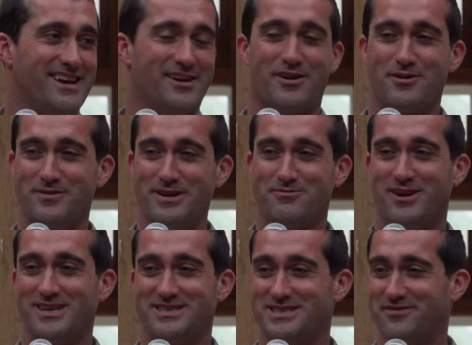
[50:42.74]
And our wheat
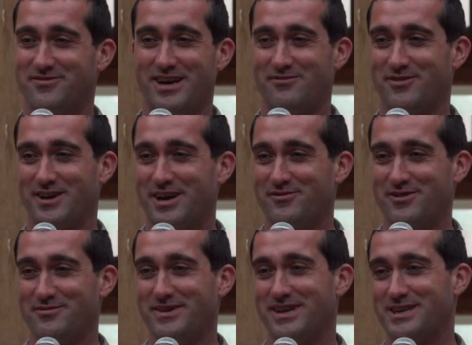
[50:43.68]
prices have not
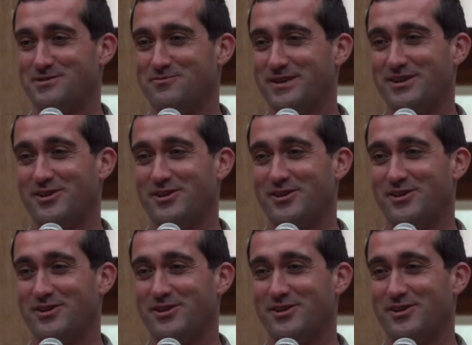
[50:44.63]
recovered because we